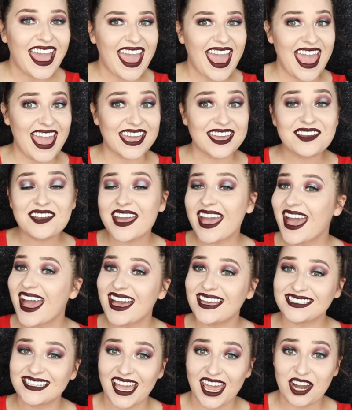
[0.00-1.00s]
Hey you
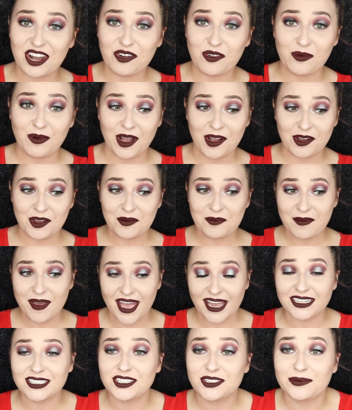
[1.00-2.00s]
guys, and welcome
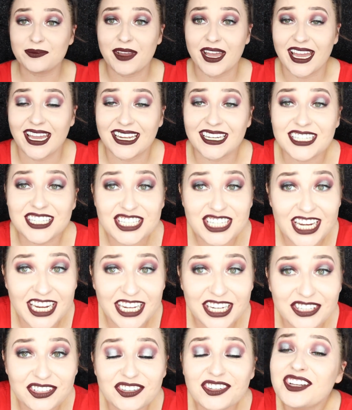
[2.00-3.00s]
back to my
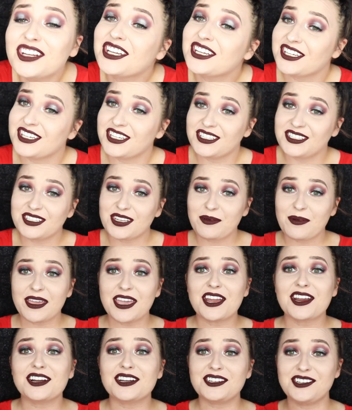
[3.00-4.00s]
channel. So
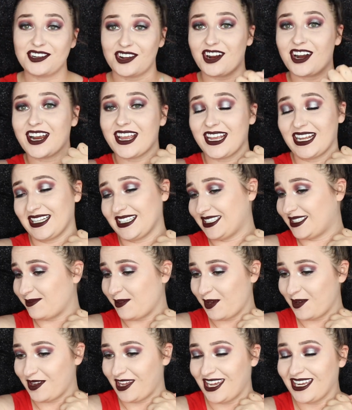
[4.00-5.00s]
we are dark and
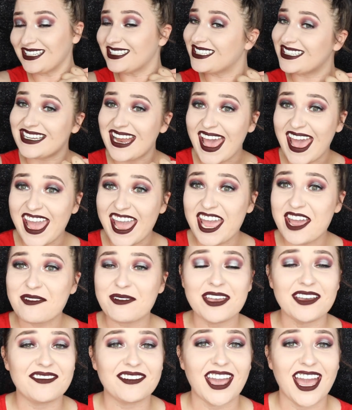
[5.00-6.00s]
smoky today.
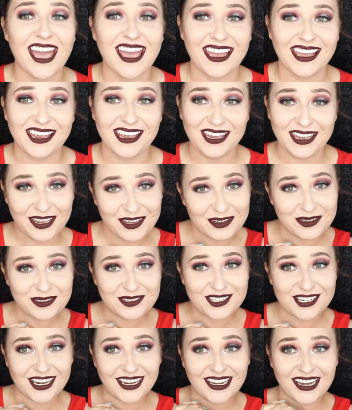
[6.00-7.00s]
We have got a
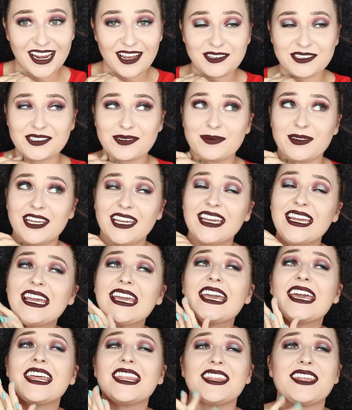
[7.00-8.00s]
huge announcement
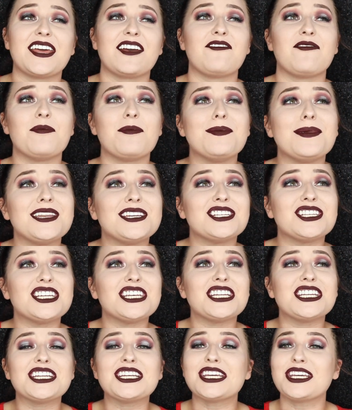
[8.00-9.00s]
that I've
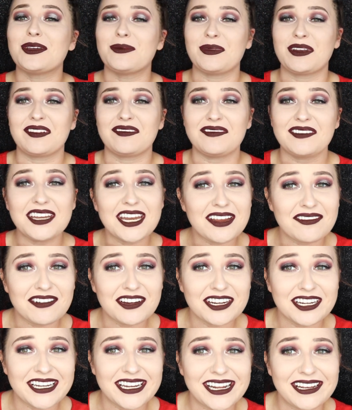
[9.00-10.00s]
mentioned, but I've
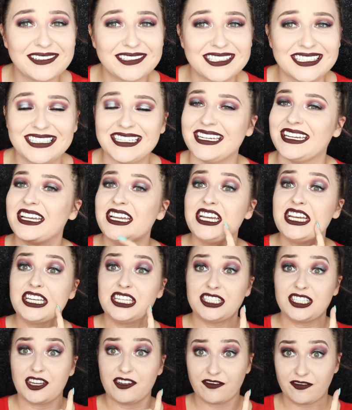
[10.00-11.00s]
never announced it.
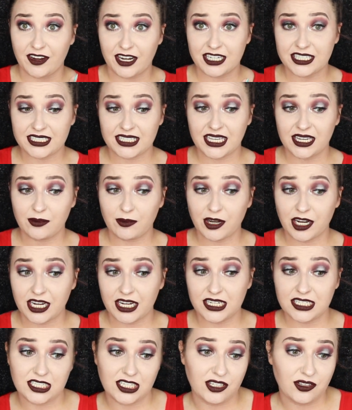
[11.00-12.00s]
So first thing we're
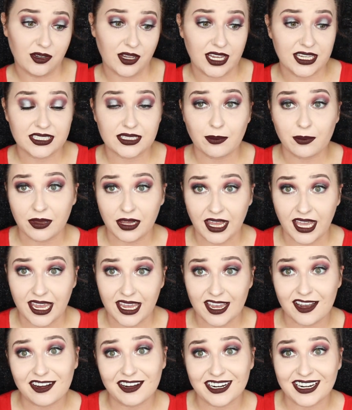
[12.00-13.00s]
gonna do is
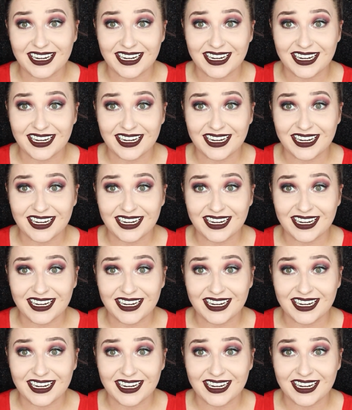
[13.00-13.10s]
play our